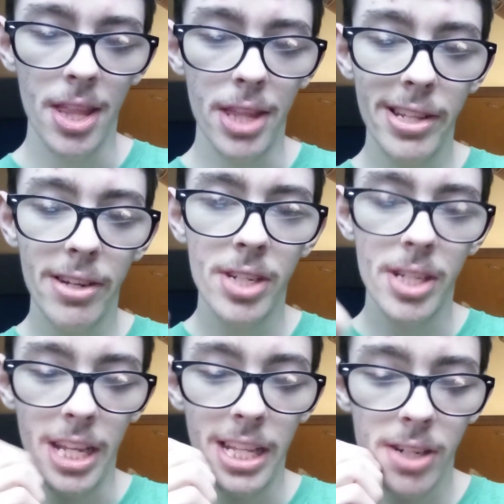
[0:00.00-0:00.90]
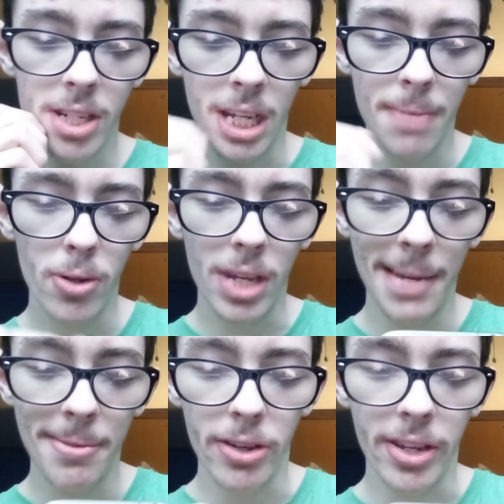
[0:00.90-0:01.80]
These are also a couple of
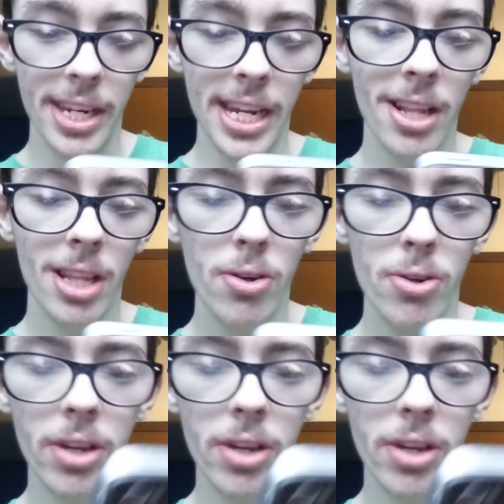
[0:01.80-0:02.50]
games that you can download.